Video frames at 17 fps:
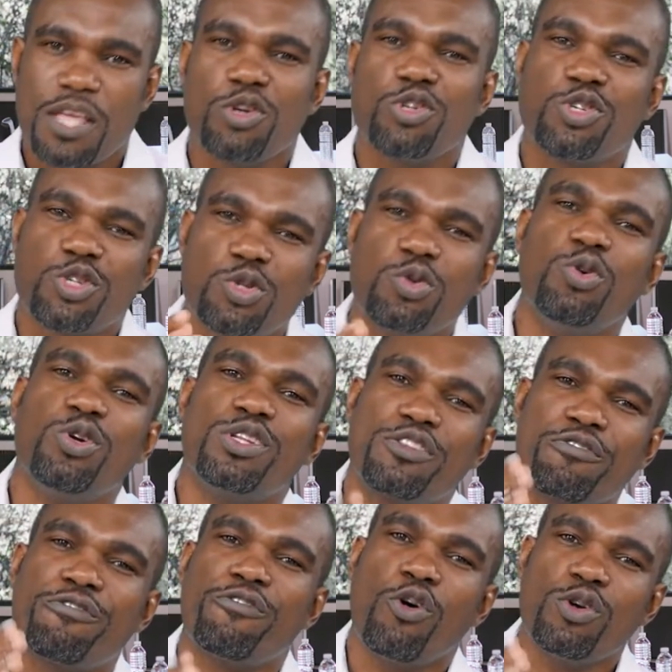Should
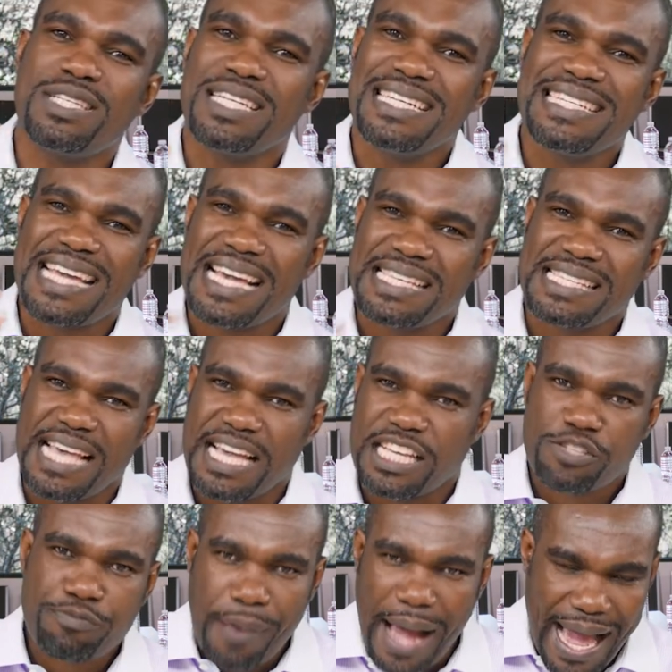the 14 days
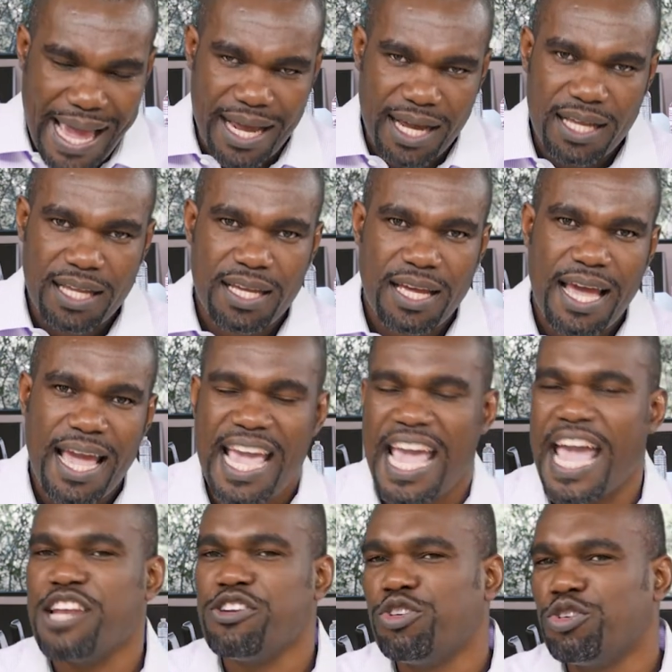expire
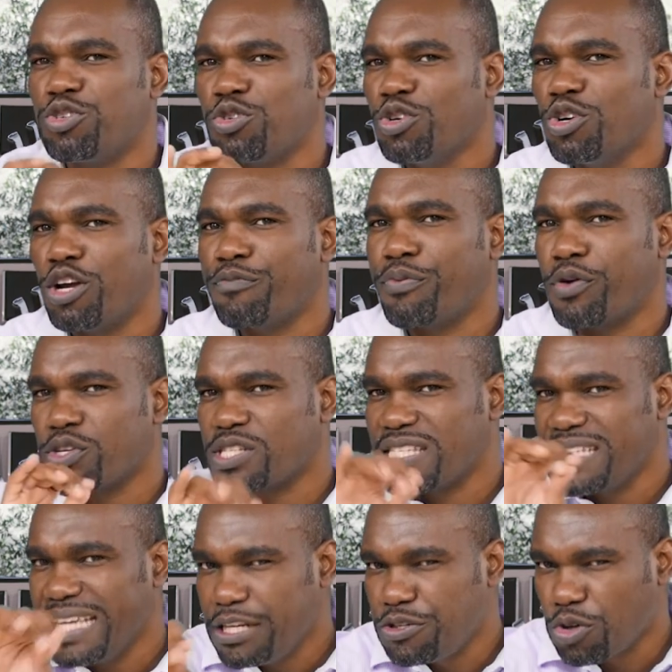and you do not
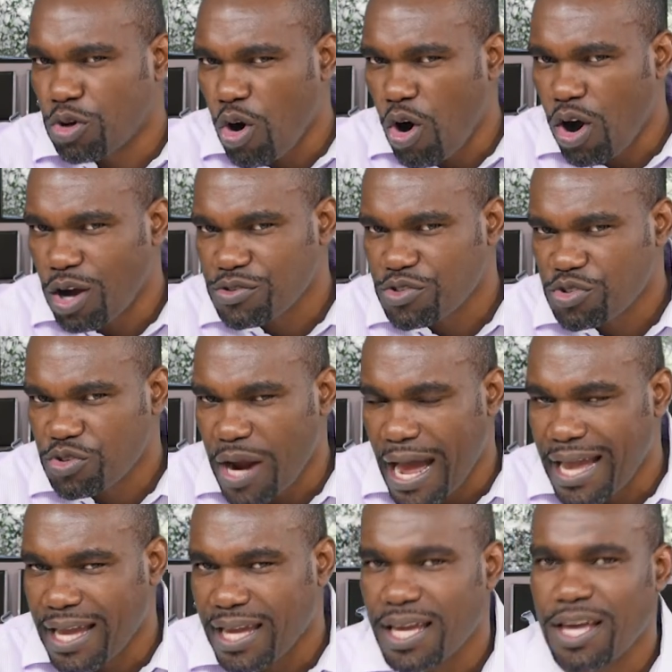proceed to go on
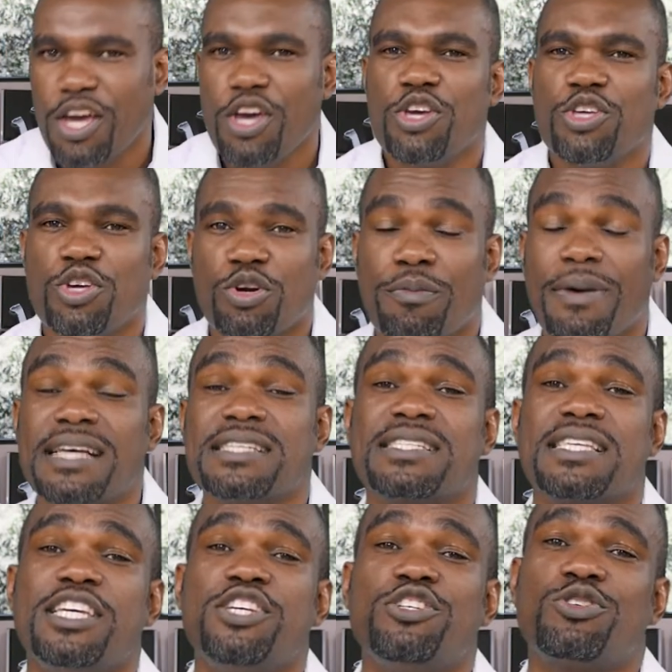strike, you
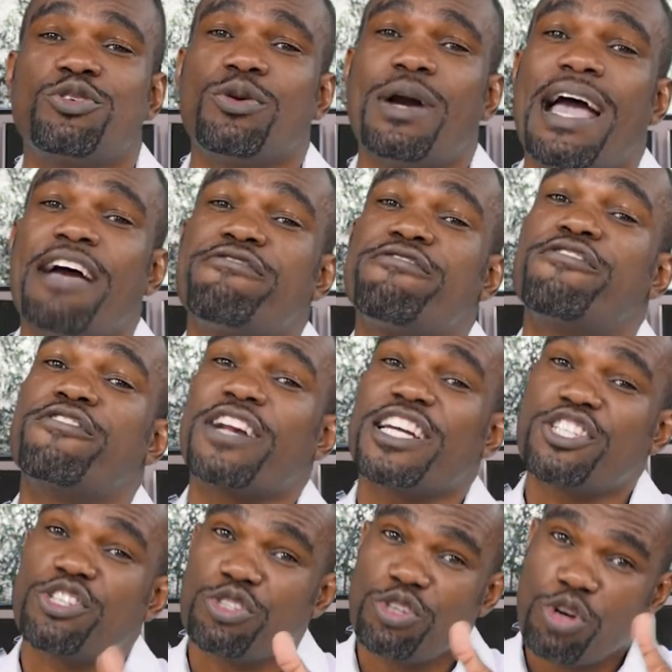must issue a
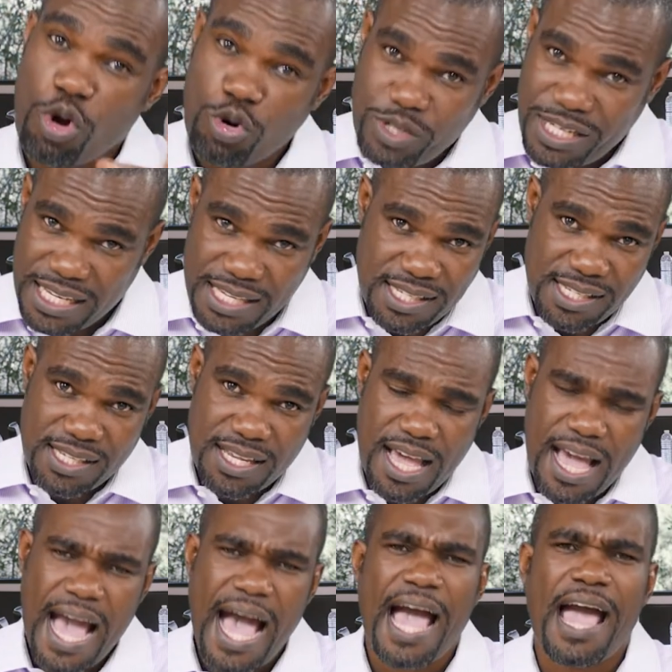fresh notice.
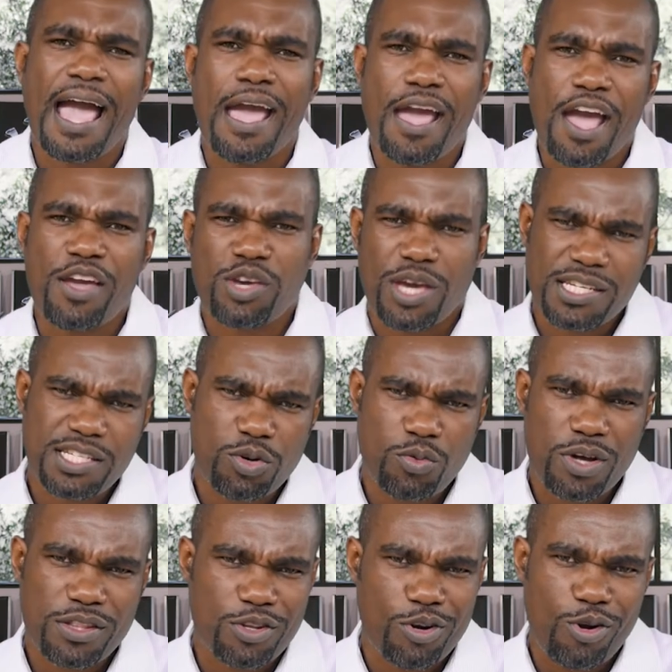Are you getting
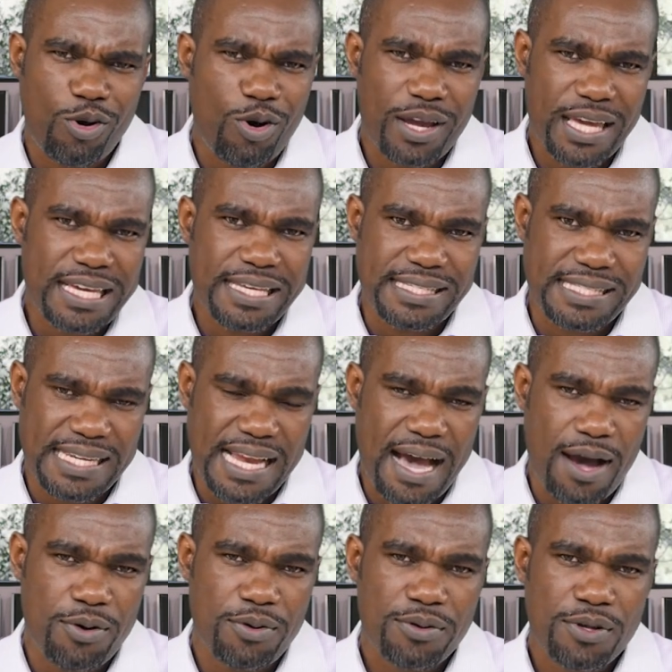what the law is
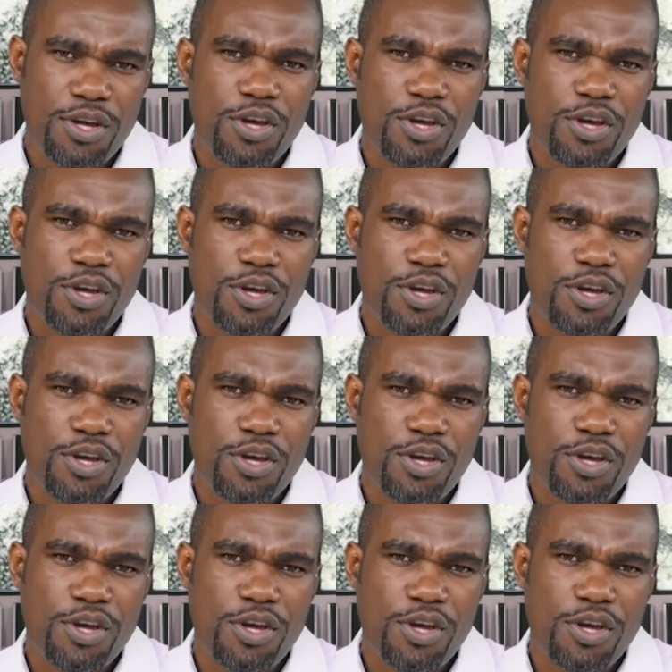now?